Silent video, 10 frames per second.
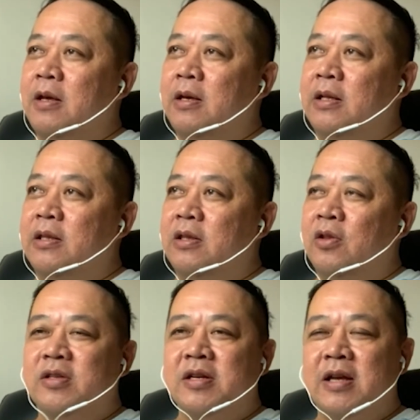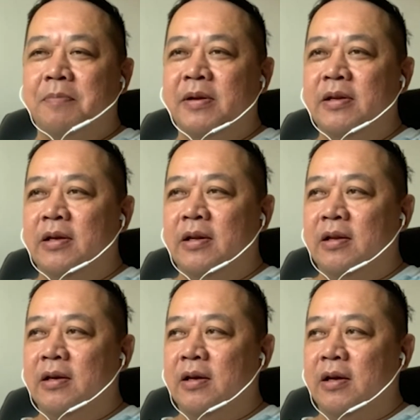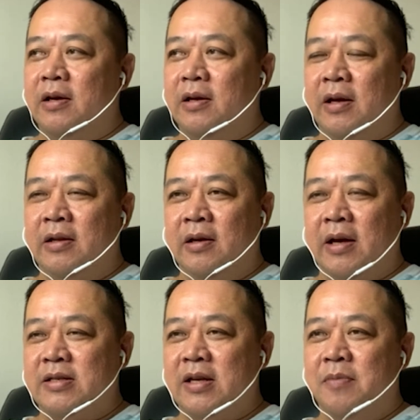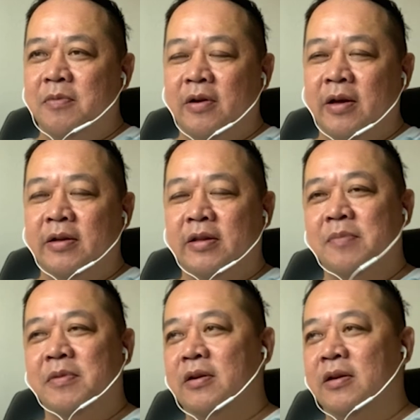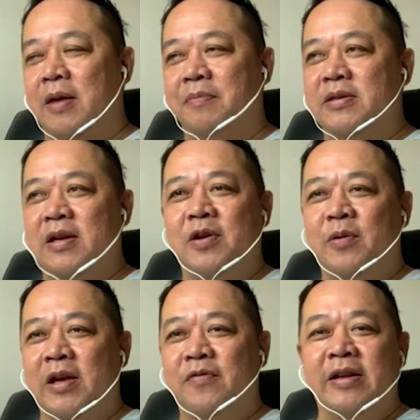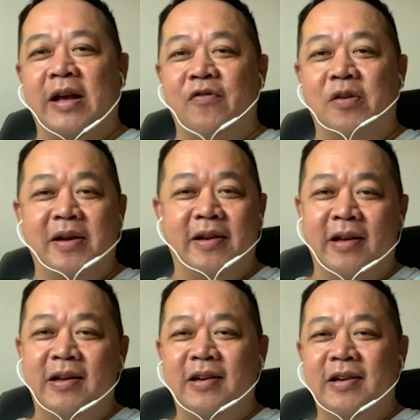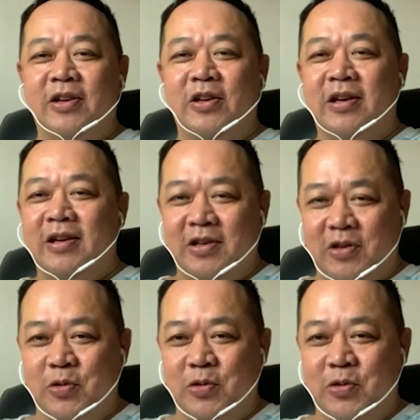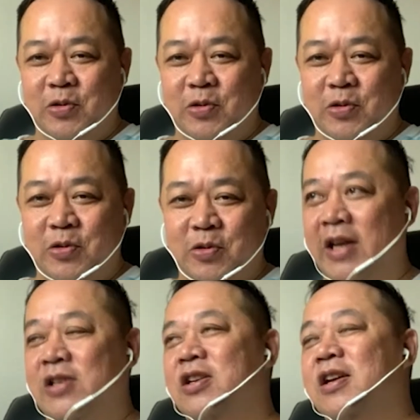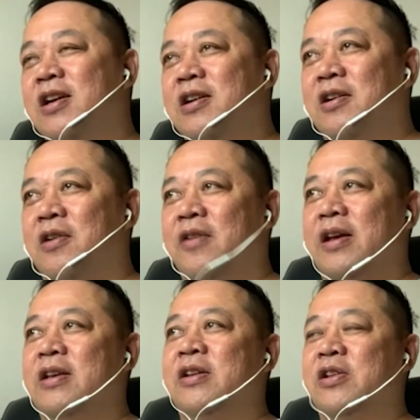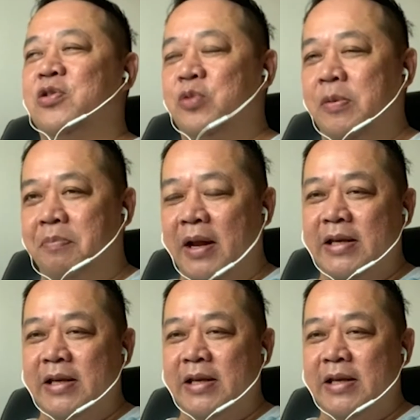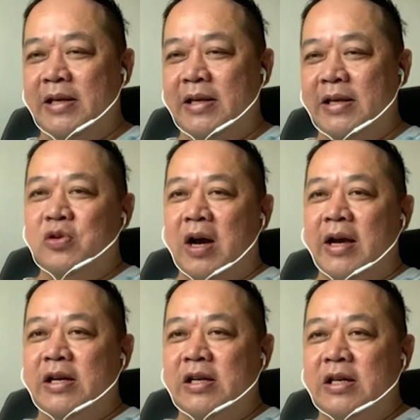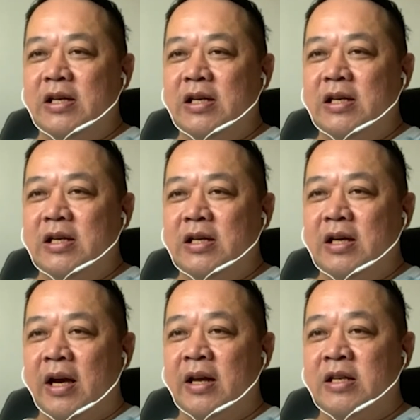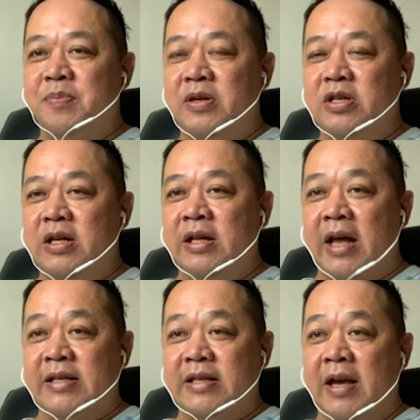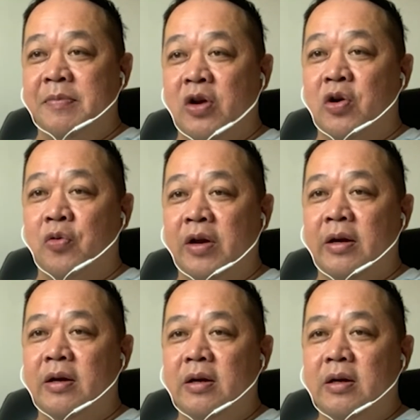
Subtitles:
it not just happen in SM or entertainment, it happens everywhere, even in government. You need to change, all right? You need to replace. So and especially in SM in Korea,